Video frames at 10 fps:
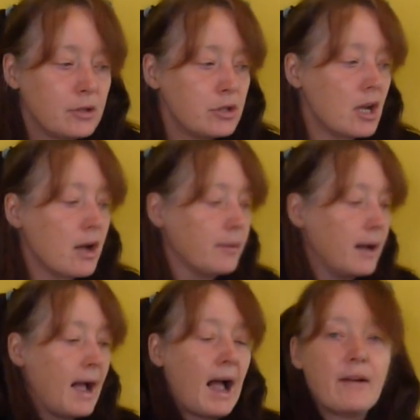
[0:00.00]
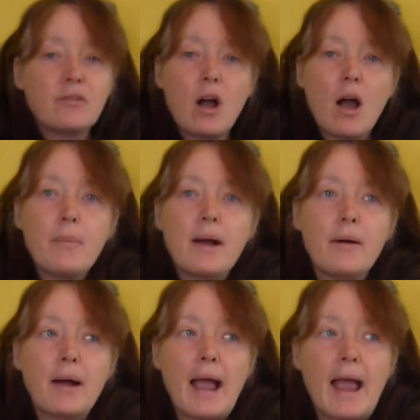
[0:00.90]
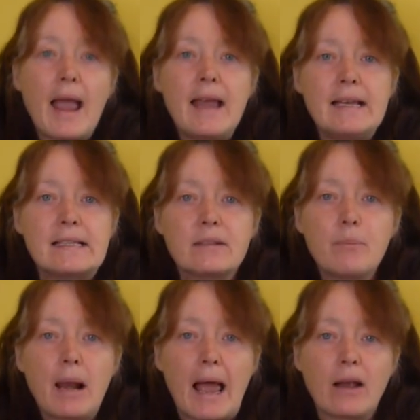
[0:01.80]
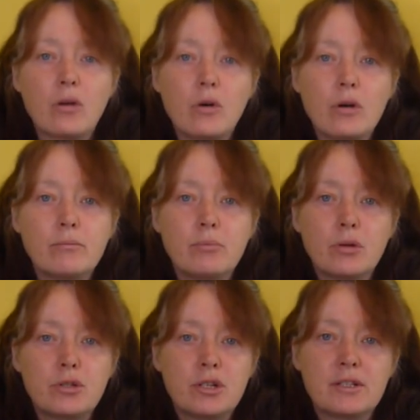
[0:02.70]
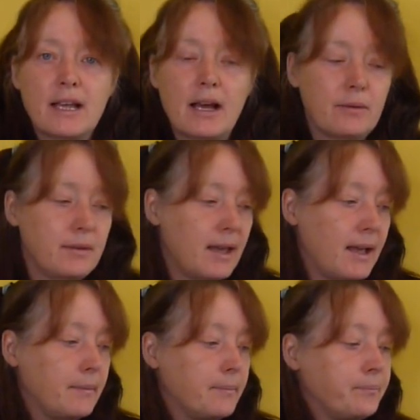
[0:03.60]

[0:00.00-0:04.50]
Do you know, I've got about 8 black currant bushes out there.